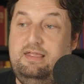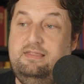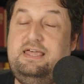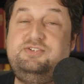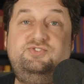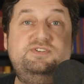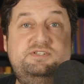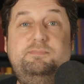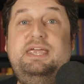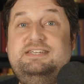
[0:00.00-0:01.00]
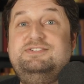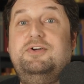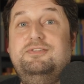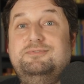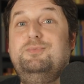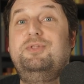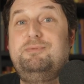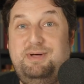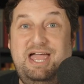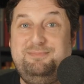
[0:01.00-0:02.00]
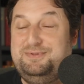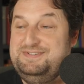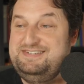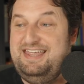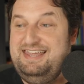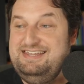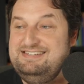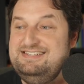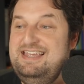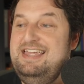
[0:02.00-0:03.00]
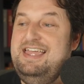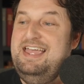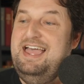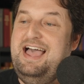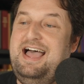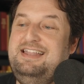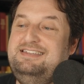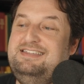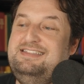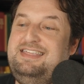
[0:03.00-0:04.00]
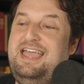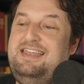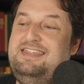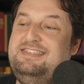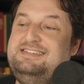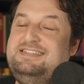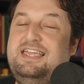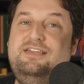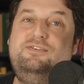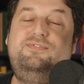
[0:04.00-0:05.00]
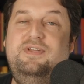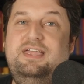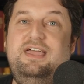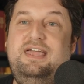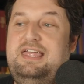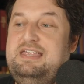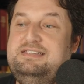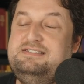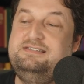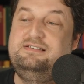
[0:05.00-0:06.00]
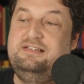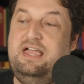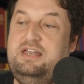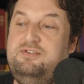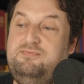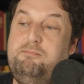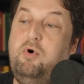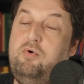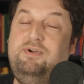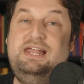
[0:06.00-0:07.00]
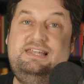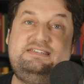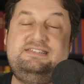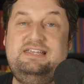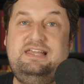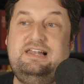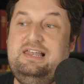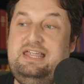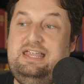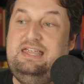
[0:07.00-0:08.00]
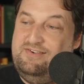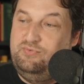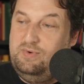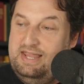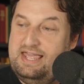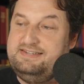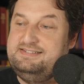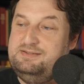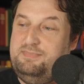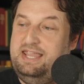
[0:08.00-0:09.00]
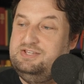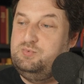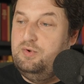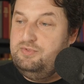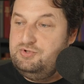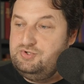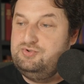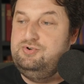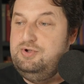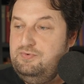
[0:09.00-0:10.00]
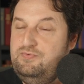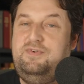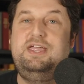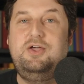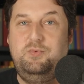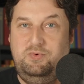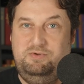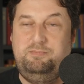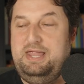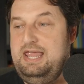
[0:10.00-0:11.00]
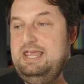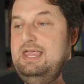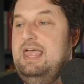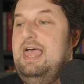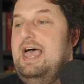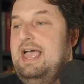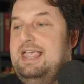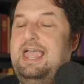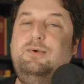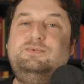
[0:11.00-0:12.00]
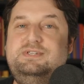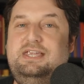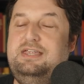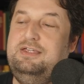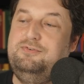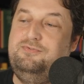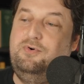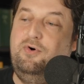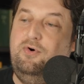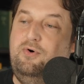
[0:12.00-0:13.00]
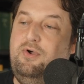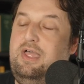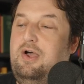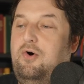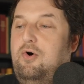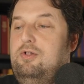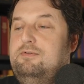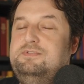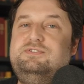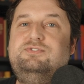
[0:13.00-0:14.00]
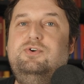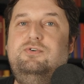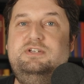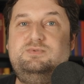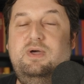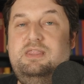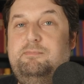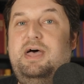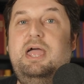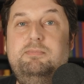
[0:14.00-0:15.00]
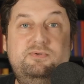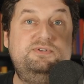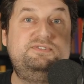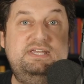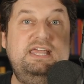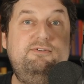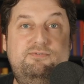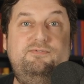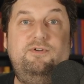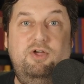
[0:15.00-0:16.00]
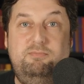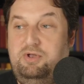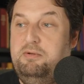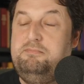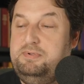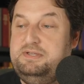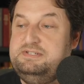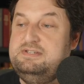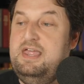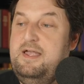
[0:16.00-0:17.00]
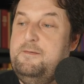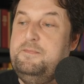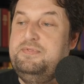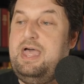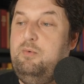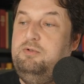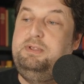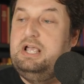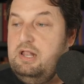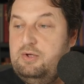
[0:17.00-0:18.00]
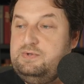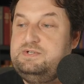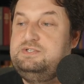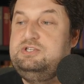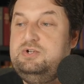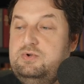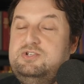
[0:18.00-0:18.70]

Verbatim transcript: That's just based on what the Bible says. And then the second figure is kind of more realistically, if we estimate what the true figure would be, accounting for all of the stories where the Bible doesn't give firm numbers, that would be closer to